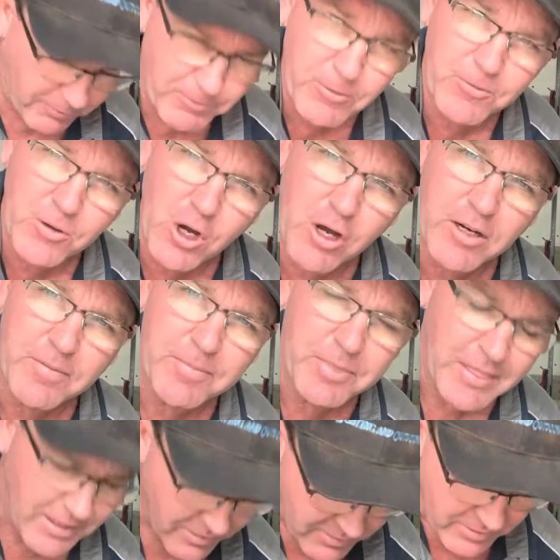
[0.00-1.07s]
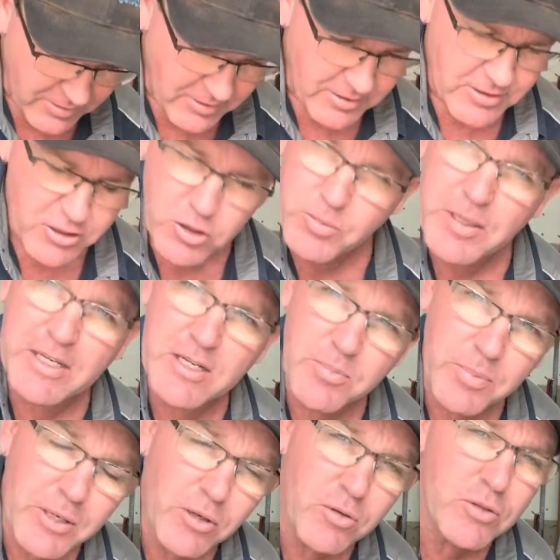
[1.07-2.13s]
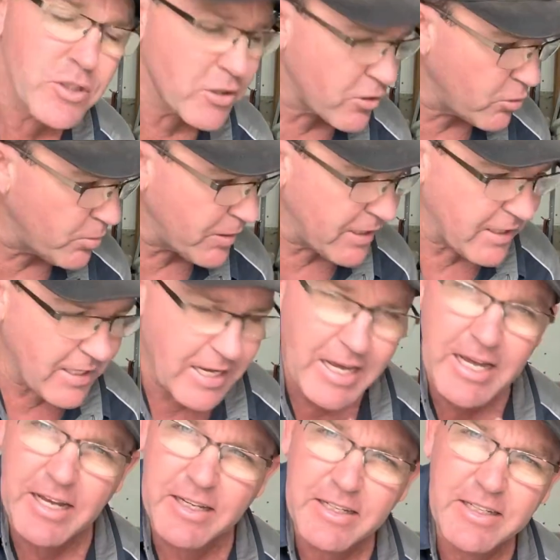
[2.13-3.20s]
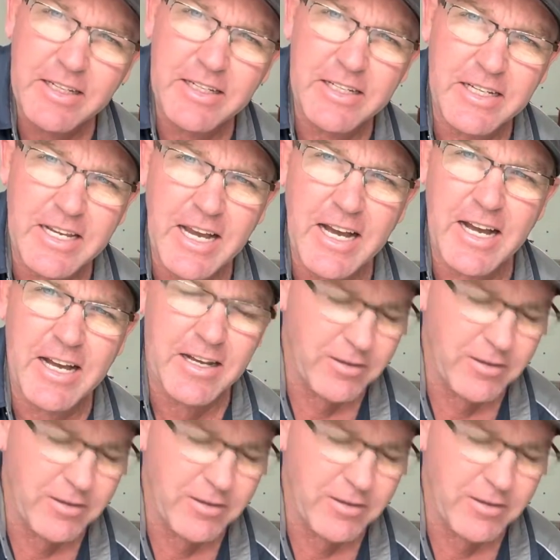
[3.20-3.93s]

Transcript: If you've got, could be in your bilge, it could be in your car,